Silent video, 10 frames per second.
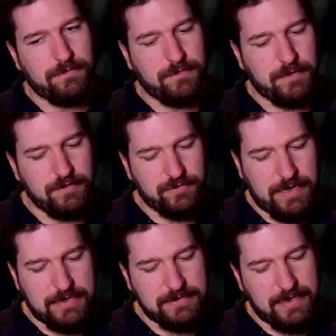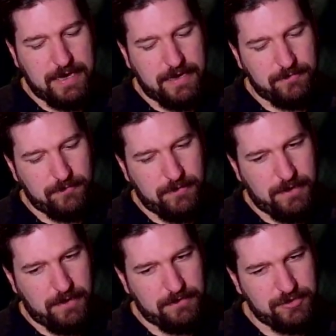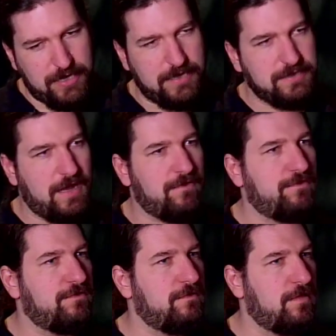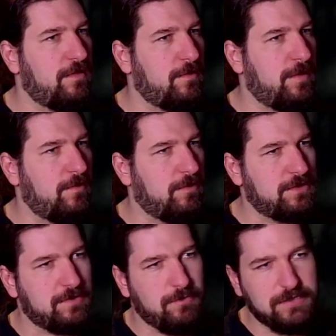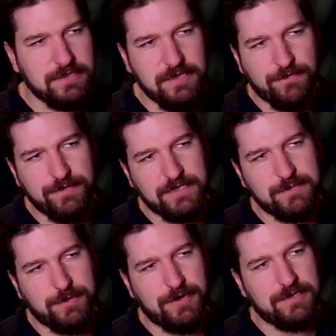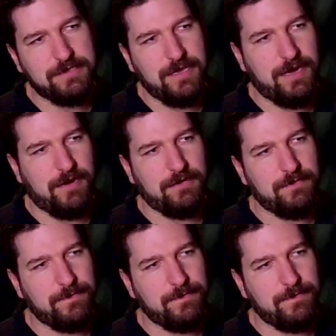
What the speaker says: contrast that with JSF a little bit. What's the different experience there?